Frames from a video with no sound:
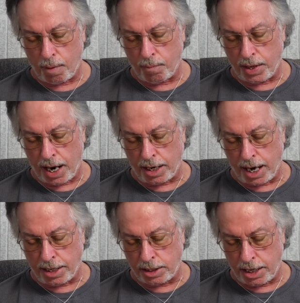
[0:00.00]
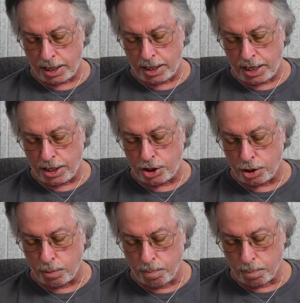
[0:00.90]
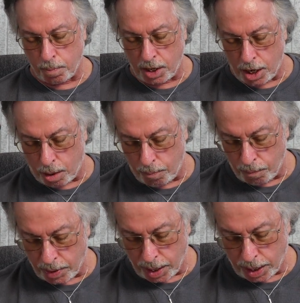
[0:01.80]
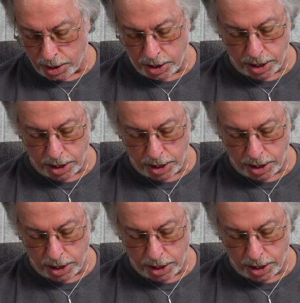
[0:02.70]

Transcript: yeah, I didn't see any need to. You know, I didn't see